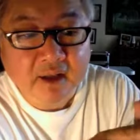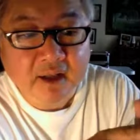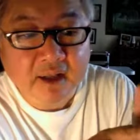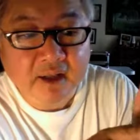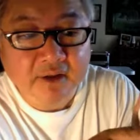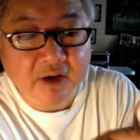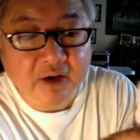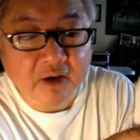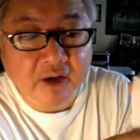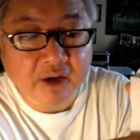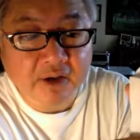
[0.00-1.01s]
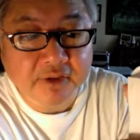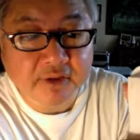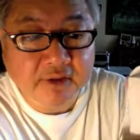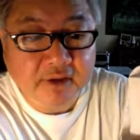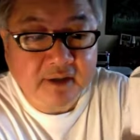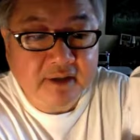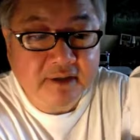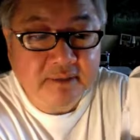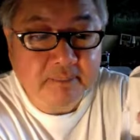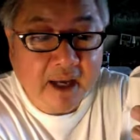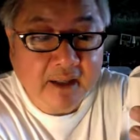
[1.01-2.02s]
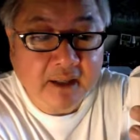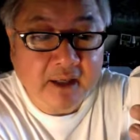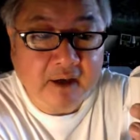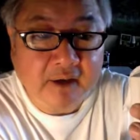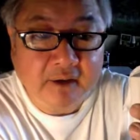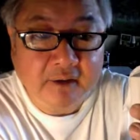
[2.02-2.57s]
and the cloth is back here.